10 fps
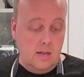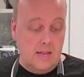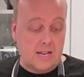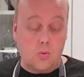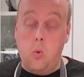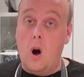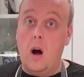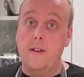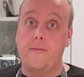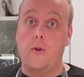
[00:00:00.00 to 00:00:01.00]
That's
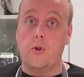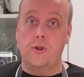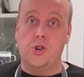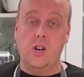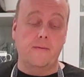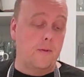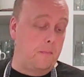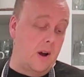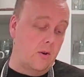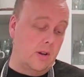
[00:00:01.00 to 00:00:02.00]
why foraging for
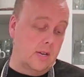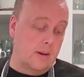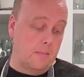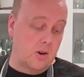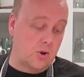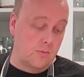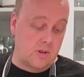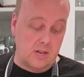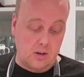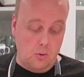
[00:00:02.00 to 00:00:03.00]
berries and mushrooms
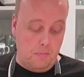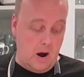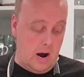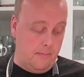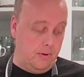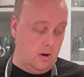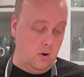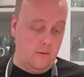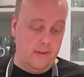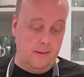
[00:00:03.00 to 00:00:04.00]
is so popular
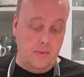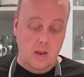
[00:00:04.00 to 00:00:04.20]
over there.